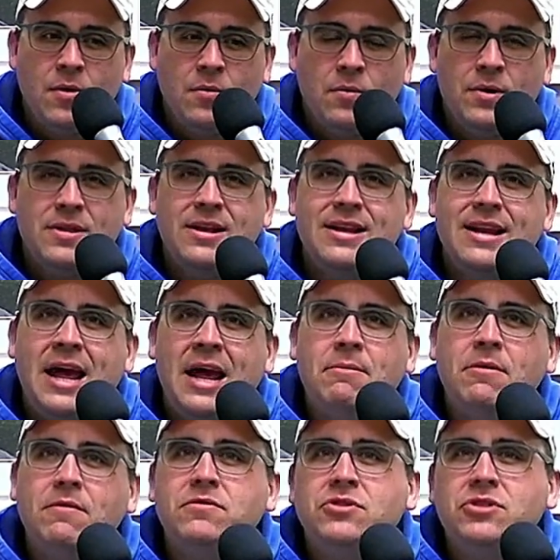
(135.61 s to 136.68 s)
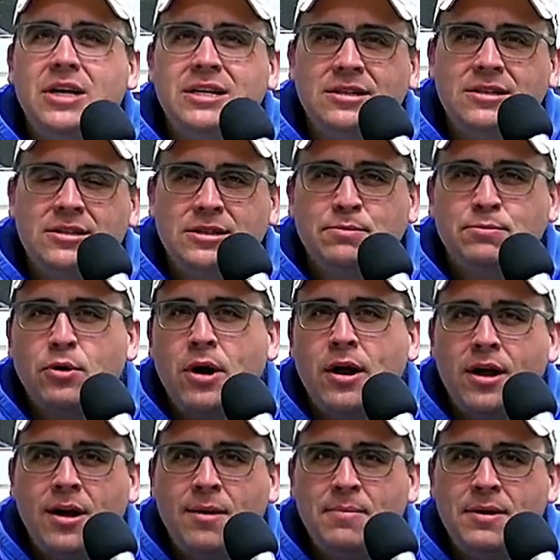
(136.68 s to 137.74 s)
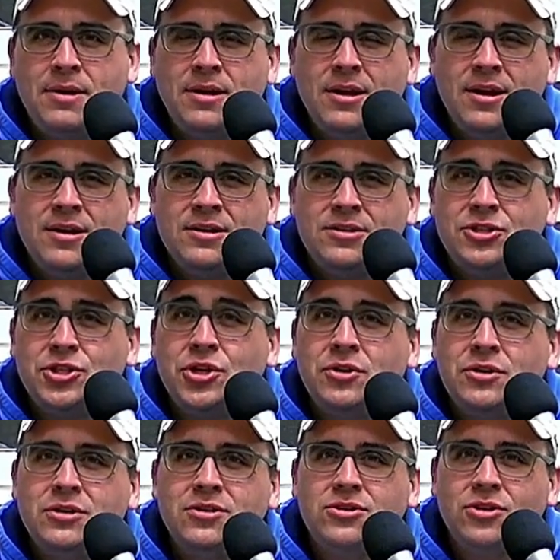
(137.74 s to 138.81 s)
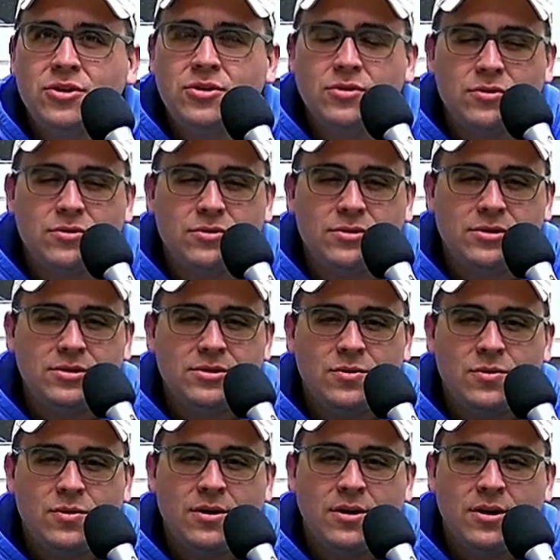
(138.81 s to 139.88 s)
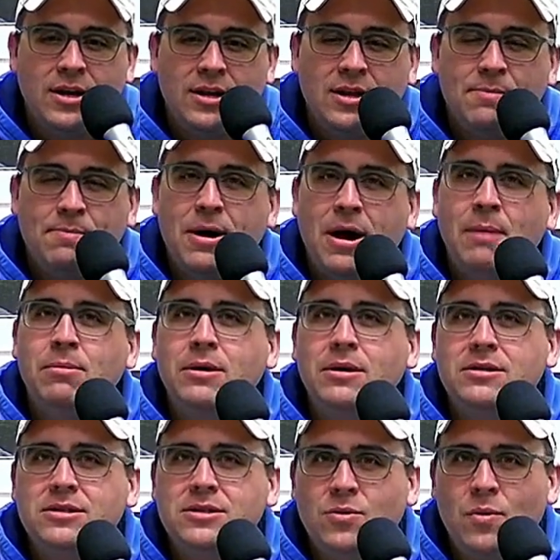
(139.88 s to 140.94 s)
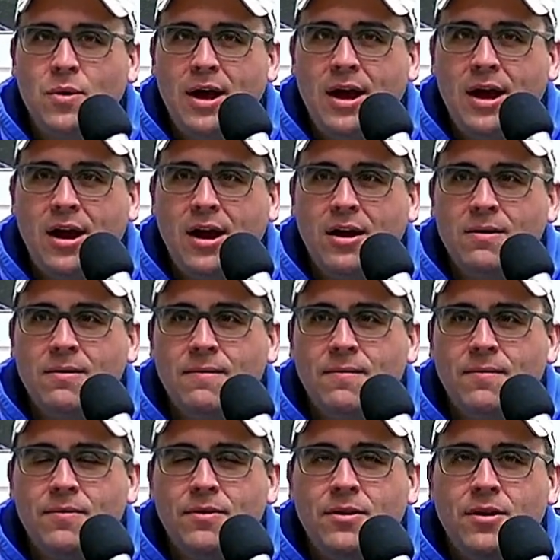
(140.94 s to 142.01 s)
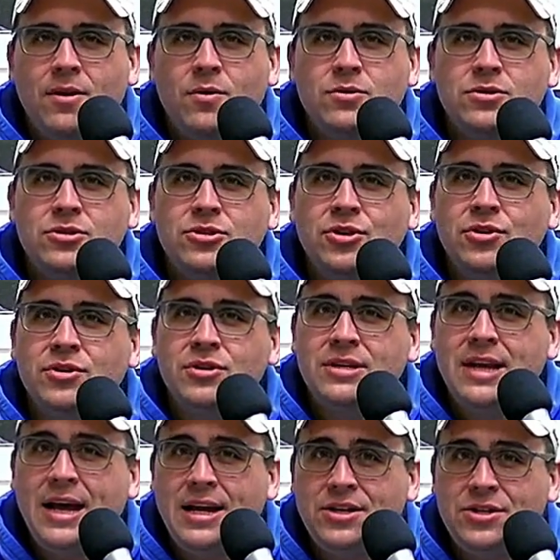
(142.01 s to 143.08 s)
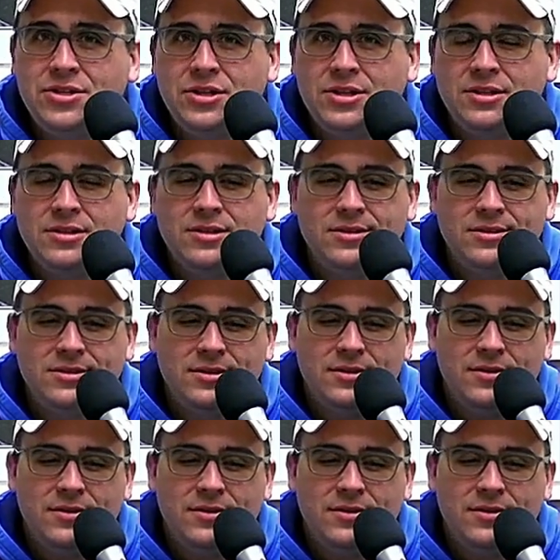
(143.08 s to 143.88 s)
when the name of Jesus is brought up in certain circles or in the public square or certain nations,